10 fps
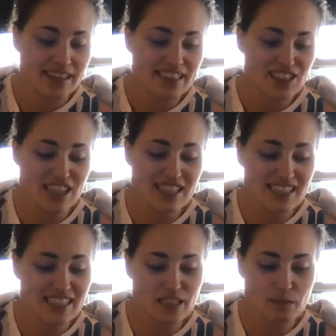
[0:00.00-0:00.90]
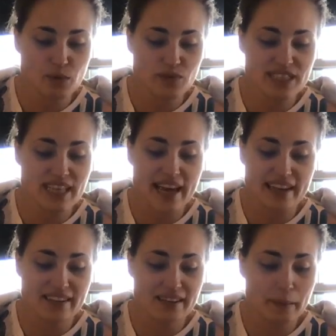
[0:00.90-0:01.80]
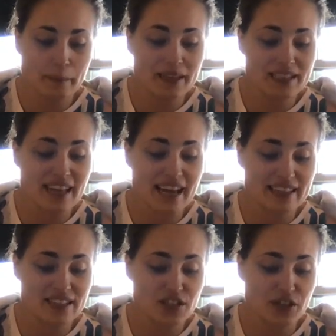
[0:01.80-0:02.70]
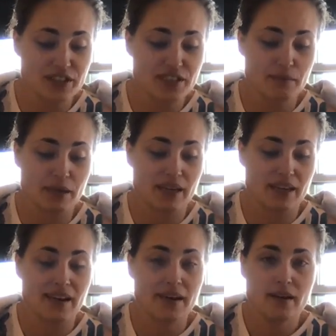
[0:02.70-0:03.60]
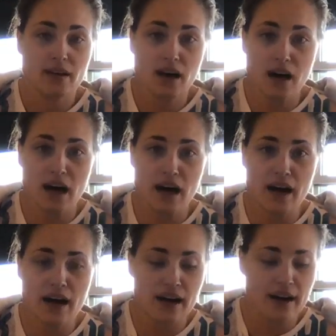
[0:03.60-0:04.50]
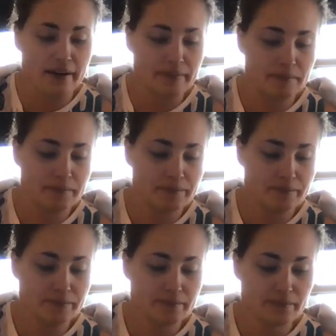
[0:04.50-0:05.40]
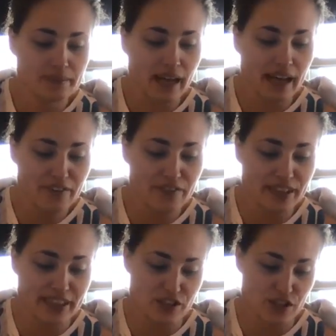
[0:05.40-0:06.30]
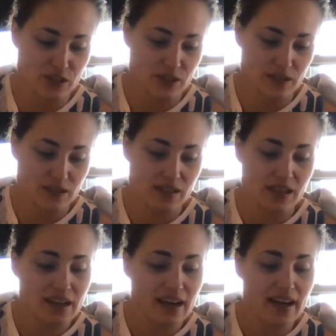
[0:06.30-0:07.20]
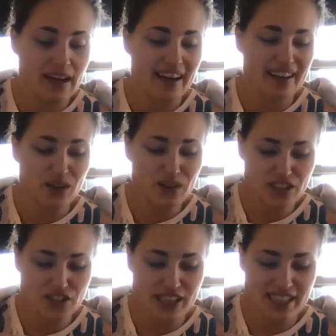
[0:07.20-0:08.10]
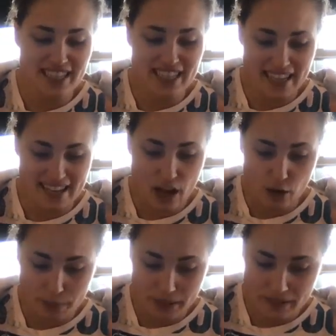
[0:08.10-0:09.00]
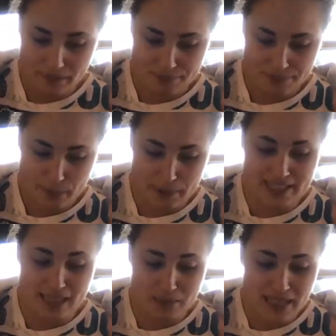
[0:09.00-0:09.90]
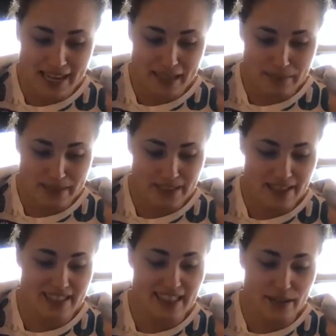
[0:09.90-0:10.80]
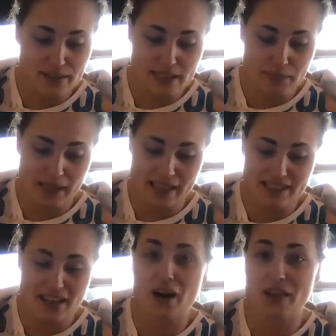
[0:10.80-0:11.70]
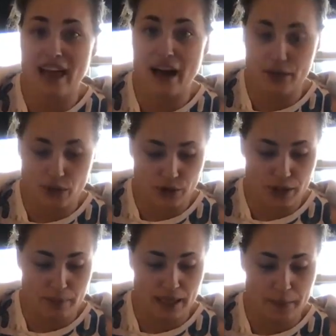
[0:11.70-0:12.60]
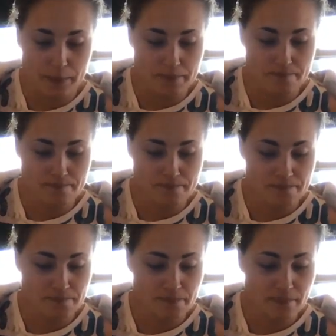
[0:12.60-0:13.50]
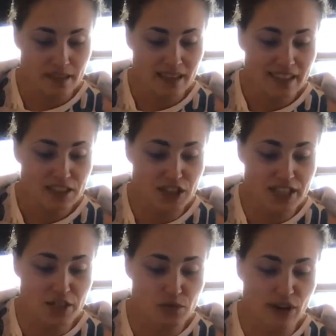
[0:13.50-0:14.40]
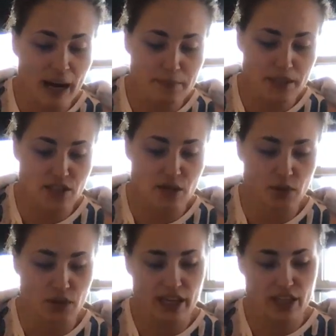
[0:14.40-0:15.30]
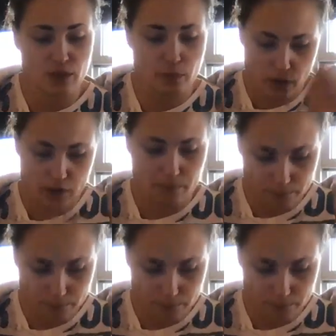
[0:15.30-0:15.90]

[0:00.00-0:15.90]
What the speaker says: Jason doesn't move his head, but his eyes turn to me. Ah! I flinch. I know that Jason can't help it, but sometimes the sounds he makes are loud and creepy. Jason wraps his communication book.